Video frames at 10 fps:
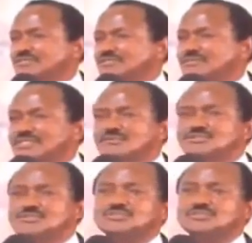But there was
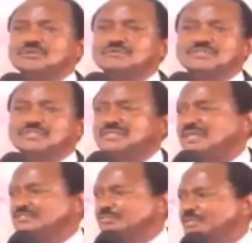also the Christian
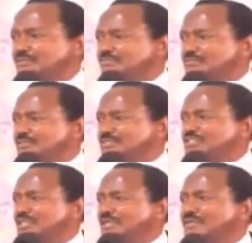aspect of Mzee
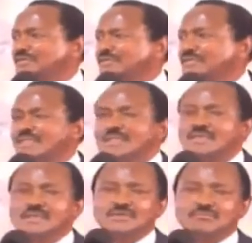Nyachae.
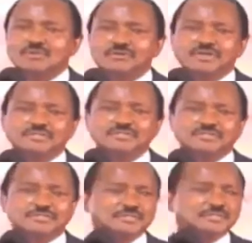Mama
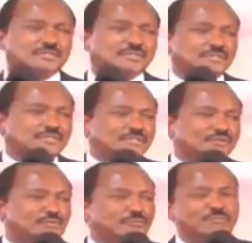Grace, you
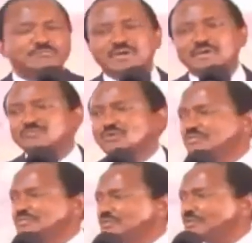remember, I'm quite
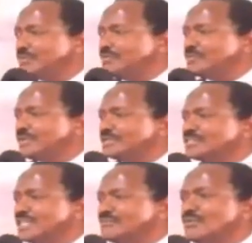sure people like
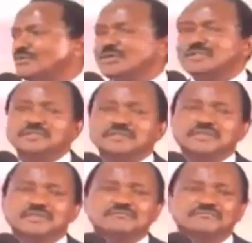Sam Owen,
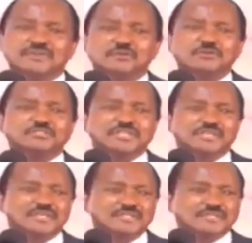if they are not here,
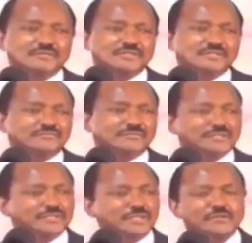they were definitely in
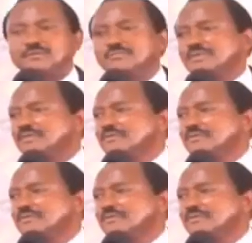Nairobi.